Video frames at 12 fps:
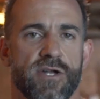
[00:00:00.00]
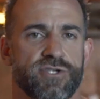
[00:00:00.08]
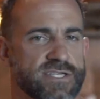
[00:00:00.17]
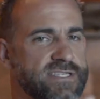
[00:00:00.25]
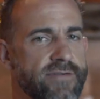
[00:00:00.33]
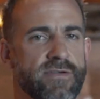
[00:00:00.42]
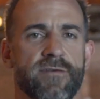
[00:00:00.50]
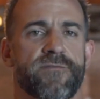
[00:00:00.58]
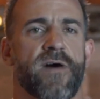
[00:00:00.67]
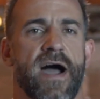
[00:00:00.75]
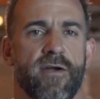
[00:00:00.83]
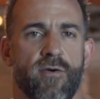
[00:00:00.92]
Just having a
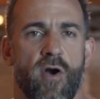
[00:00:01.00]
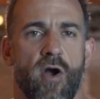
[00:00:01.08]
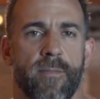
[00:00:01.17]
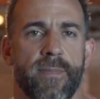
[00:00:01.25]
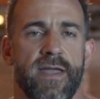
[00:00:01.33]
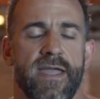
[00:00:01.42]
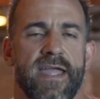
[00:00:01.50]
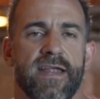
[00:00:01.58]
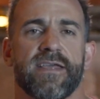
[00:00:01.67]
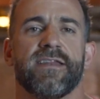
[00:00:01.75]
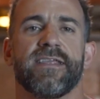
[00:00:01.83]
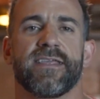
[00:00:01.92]
firearm
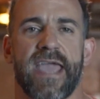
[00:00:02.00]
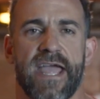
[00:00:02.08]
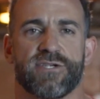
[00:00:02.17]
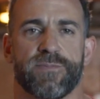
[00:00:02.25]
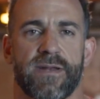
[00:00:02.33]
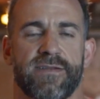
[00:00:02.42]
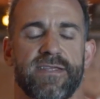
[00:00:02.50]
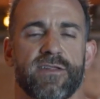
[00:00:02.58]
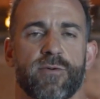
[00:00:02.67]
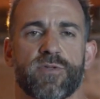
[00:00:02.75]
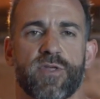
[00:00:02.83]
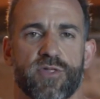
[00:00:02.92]
in an engagement
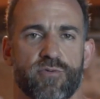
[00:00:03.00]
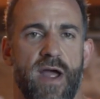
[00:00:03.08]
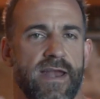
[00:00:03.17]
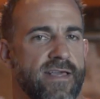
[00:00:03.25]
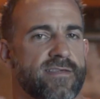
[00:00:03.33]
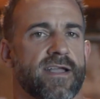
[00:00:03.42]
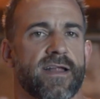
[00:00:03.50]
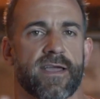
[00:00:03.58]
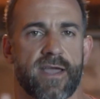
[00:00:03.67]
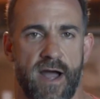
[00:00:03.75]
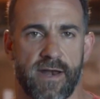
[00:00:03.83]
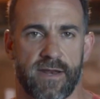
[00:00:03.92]
dealing with a threat isn't going
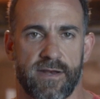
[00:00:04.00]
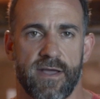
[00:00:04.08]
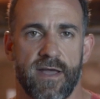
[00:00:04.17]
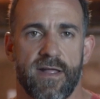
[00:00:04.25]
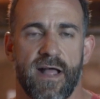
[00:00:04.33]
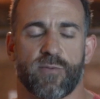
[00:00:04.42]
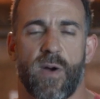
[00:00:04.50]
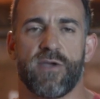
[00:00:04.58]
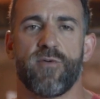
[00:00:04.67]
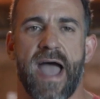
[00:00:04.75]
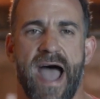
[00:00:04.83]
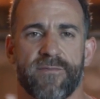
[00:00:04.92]
to cut it. That's why
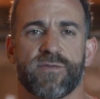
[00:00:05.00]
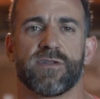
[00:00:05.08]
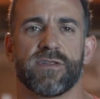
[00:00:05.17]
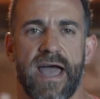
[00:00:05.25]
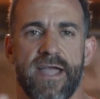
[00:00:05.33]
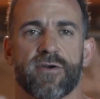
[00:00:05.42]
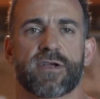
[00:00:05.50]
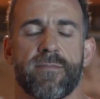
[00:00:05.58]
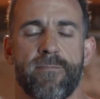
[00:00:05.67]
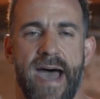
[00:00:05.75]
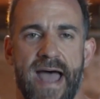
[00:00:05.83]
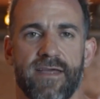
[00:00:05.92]
you have to layer
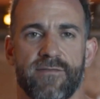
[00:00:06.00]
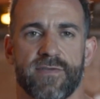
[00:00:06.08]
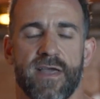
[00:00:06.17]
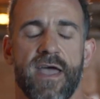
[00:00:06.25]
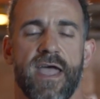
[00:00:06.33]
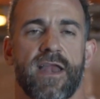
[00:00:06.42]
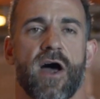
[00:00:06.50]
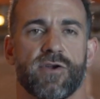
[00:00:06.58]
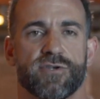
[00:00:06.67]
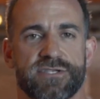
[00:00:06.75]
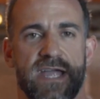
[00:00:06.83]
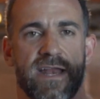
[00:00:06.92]
combatives and
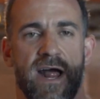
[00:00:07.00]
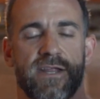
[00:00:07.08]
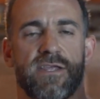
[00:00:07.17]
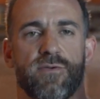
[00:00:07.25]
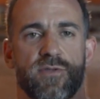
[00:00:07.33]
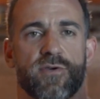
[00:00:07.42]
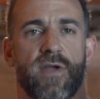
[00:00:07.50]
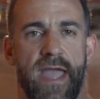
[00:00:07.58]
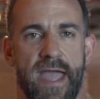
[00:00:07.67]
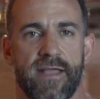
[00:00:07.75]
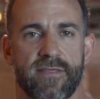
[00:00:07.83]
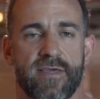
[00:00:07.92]
understand how to use your
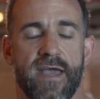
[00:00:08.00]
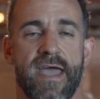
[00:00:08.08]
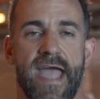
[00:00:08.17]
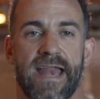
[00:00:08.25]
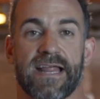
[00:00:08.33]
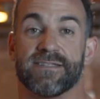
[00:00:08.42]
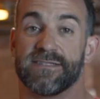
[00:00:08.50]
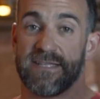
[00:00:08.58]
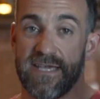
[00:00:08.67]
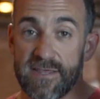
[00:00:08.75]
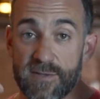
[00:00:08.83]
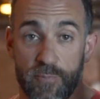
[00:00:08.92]
hands and at
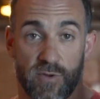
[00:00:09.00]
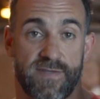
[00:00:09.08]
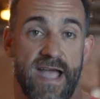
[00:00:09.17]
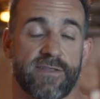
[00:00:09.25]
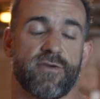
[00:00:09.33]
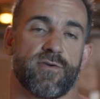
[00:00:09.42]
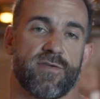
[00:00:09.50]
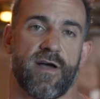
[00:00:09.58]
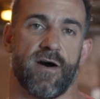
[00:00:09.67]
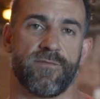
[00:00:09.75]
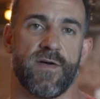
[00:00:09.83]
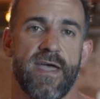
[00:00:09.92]
least protect
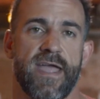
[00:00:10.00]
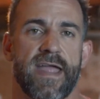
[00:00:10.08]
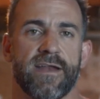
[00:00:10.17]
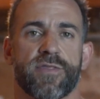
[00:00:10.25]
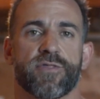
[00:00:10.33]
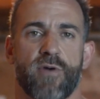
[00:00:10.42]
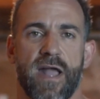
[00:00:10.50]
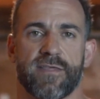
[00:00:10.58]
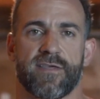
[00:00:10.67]
yourself in a threat